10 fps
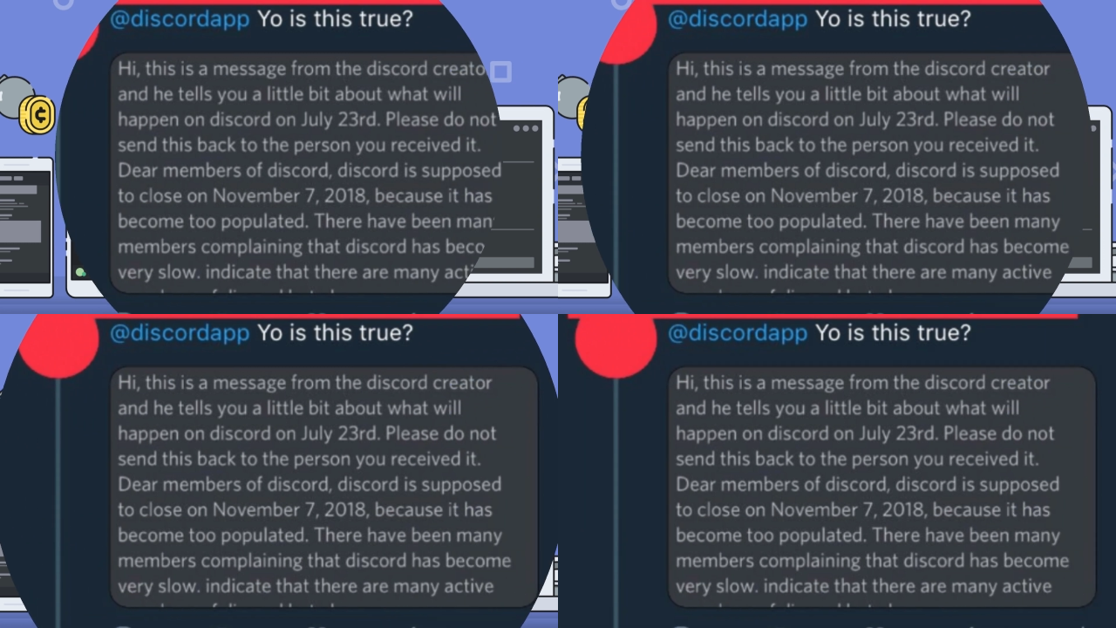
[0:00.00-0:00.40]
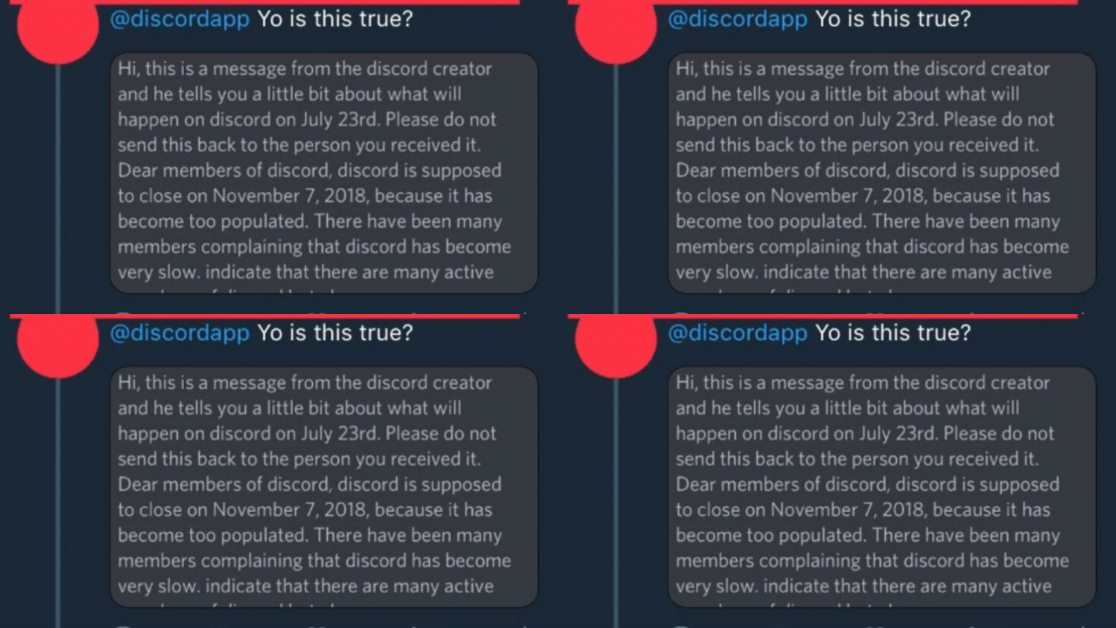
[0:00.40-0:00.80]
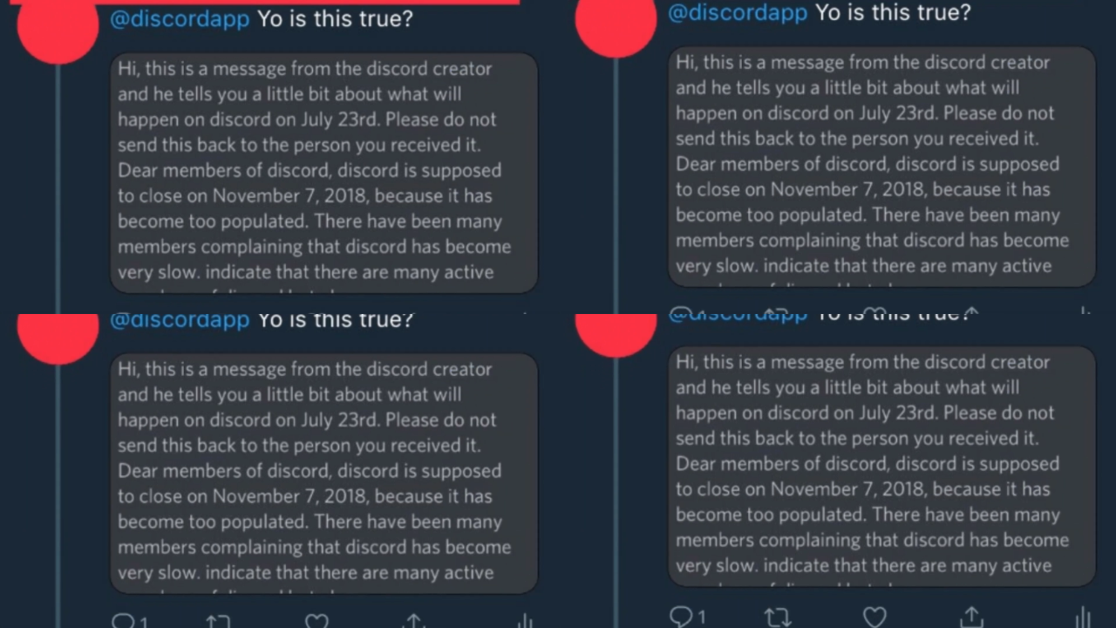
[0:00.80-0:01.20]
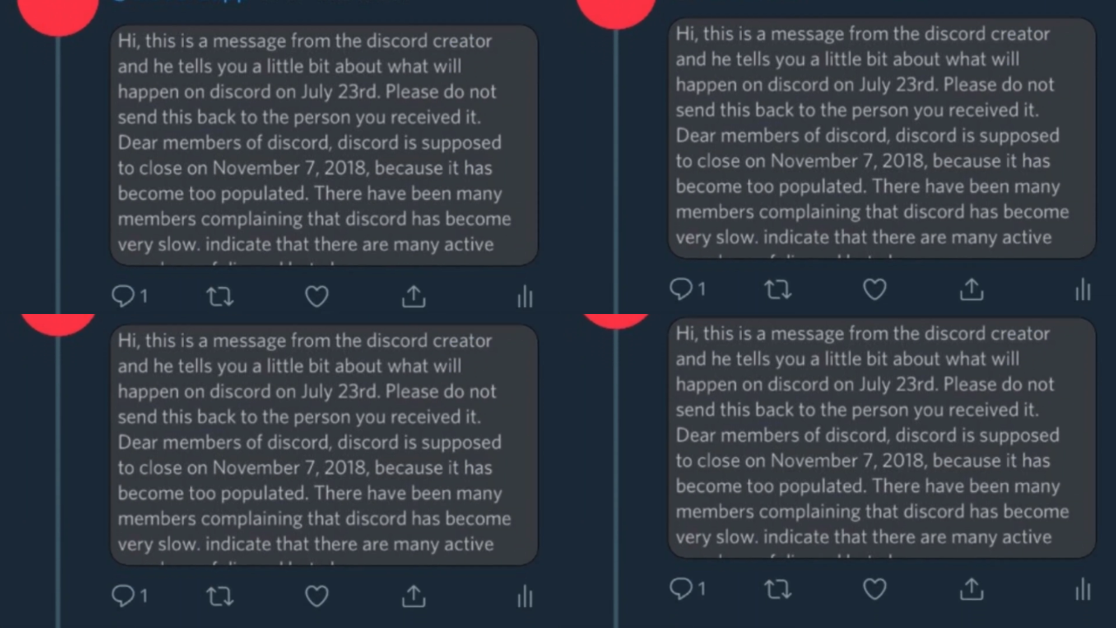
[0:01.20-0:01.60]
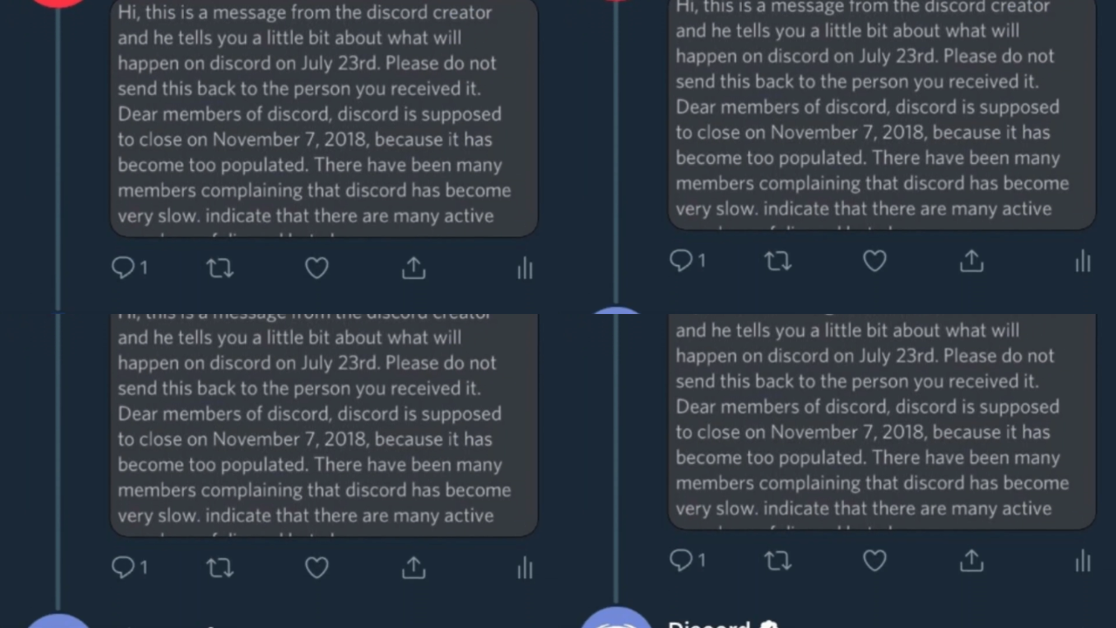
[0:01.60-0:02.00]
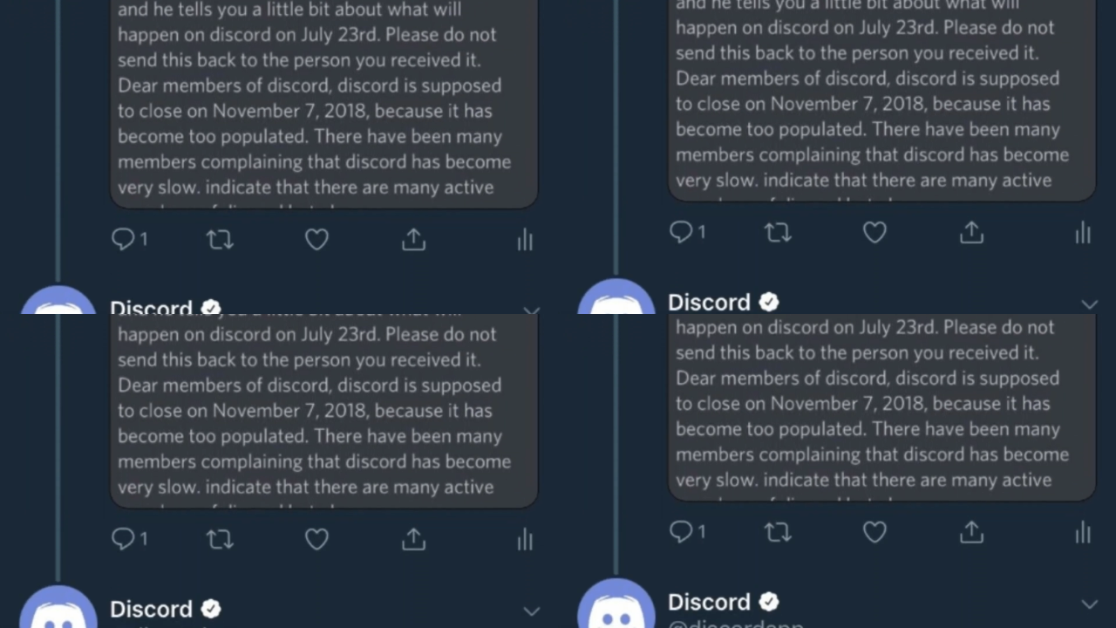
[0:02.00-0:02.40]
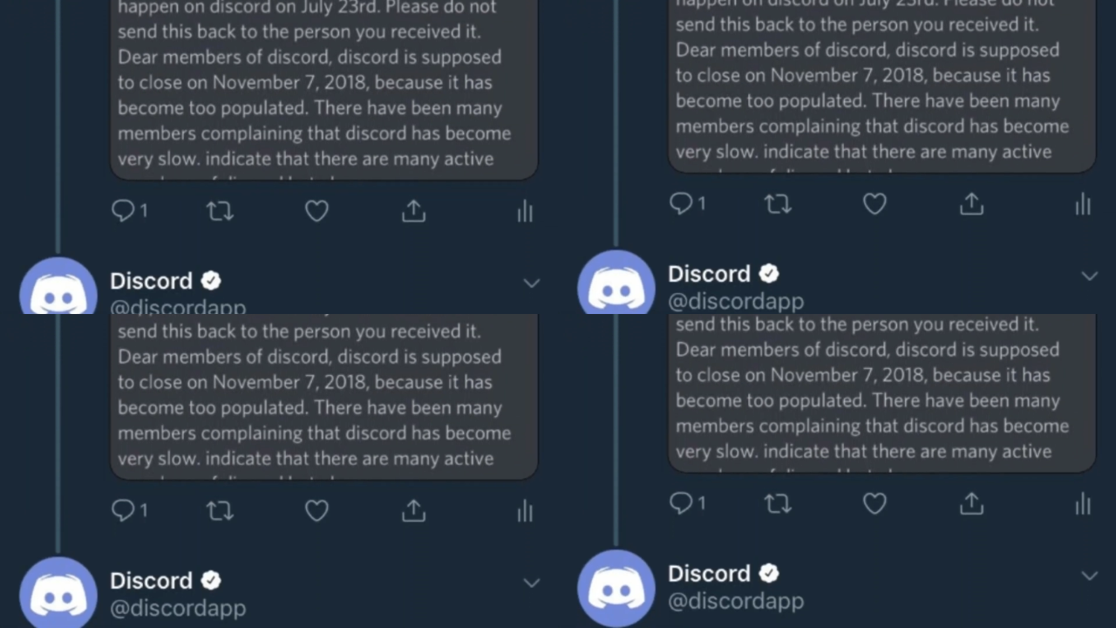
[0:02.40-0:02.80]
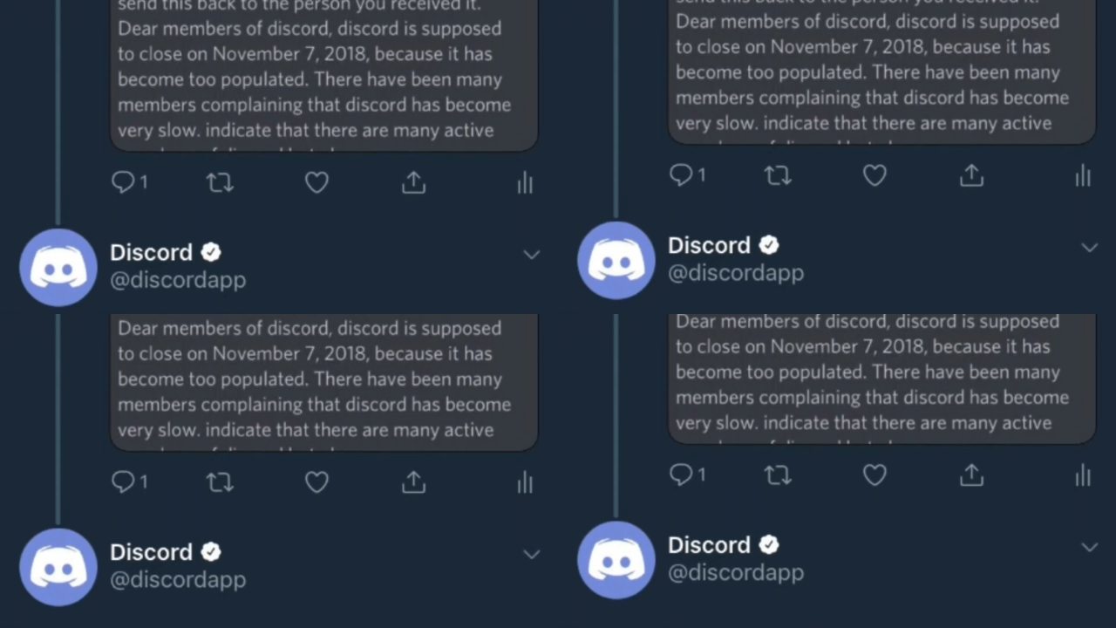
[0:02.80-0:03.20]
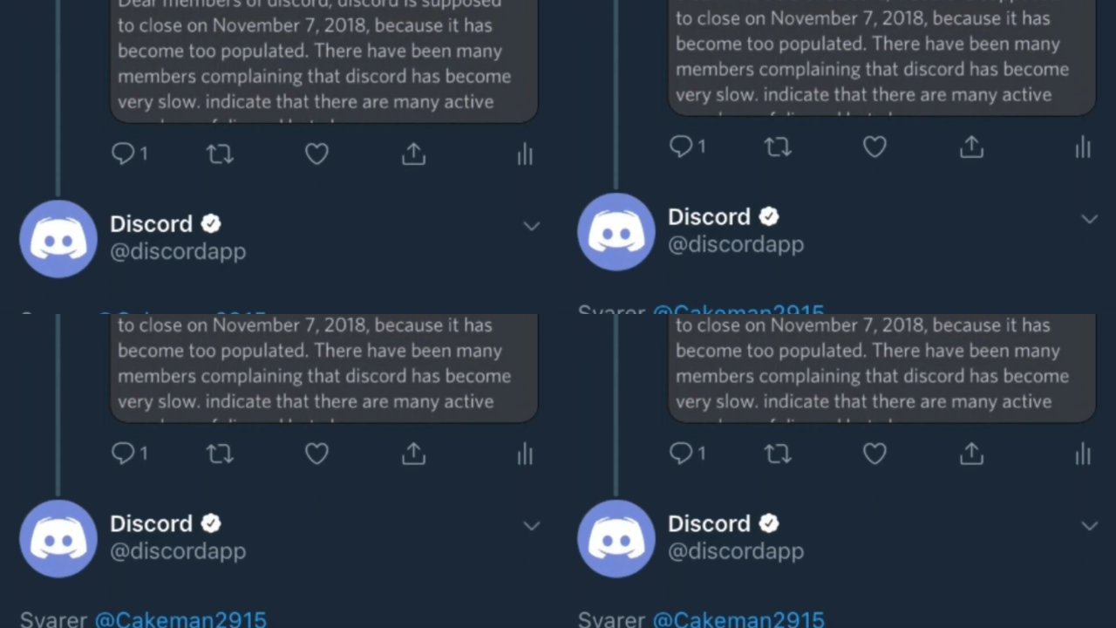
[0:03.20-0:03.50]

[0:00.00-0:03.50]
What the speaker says: No face is visible, so there are no lips to read.